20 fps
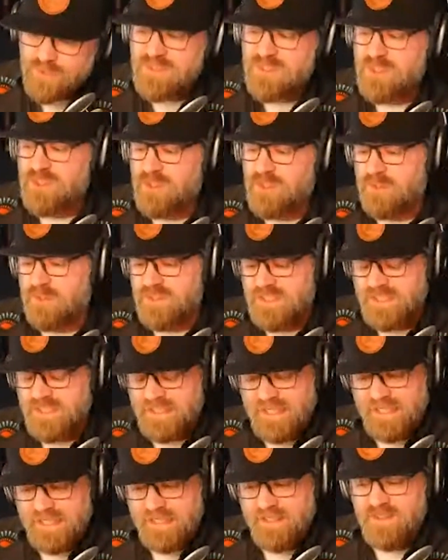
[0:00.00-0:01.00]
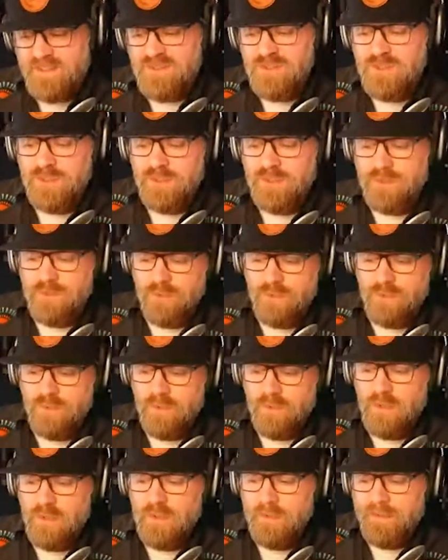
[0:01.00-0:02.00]
And then you can start to get
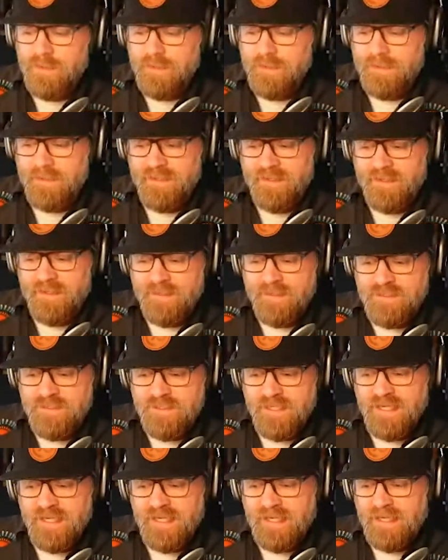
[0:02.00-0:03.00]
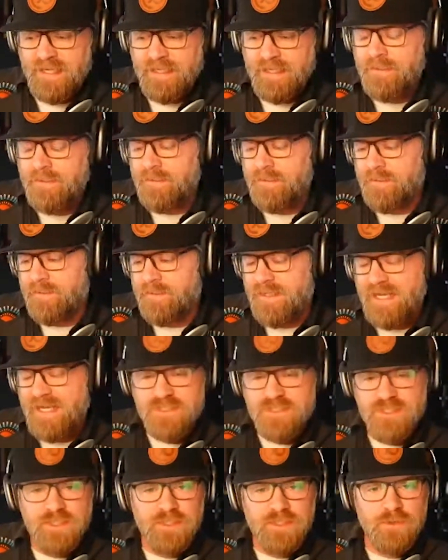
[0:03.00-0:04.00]
into say
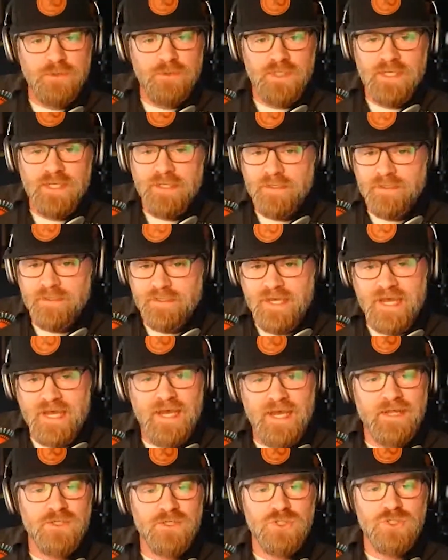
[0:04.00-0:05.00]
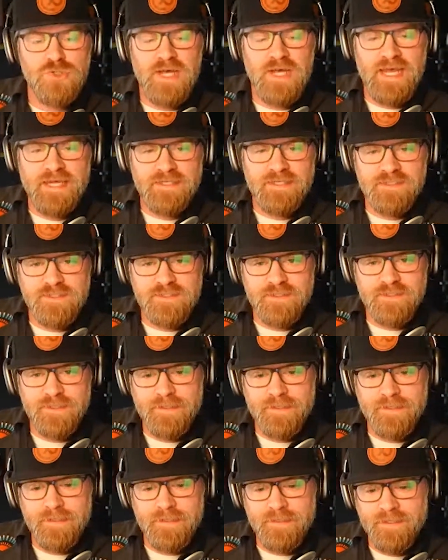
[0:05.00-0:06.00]
executing
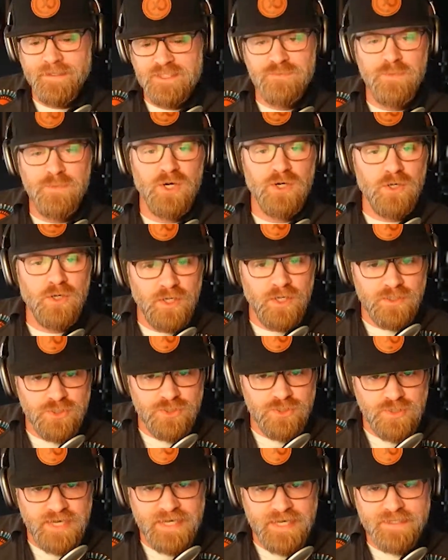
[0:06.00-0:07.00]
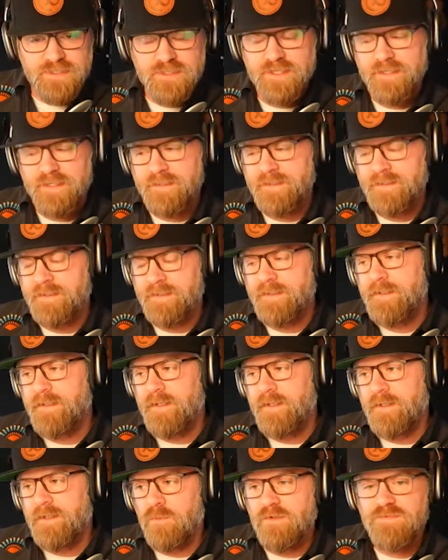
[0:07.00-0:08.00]
contracts like smart contracts,
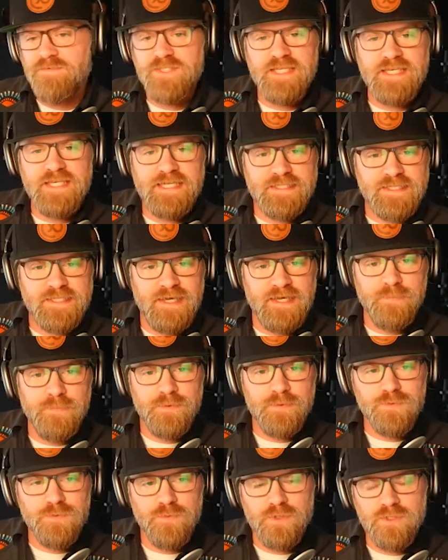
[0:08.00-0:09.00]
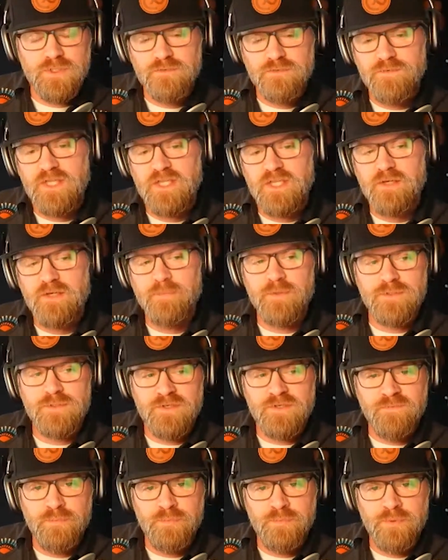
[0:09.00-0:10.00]
and we've seen examples where
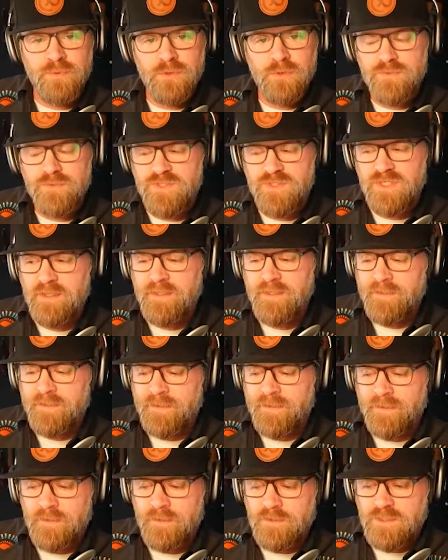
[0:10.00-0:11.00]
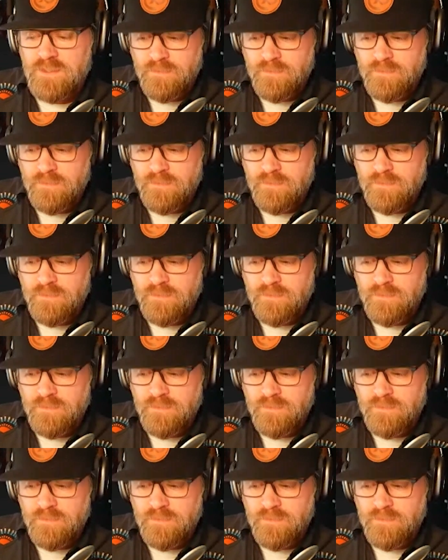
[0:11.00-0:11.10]
developers have built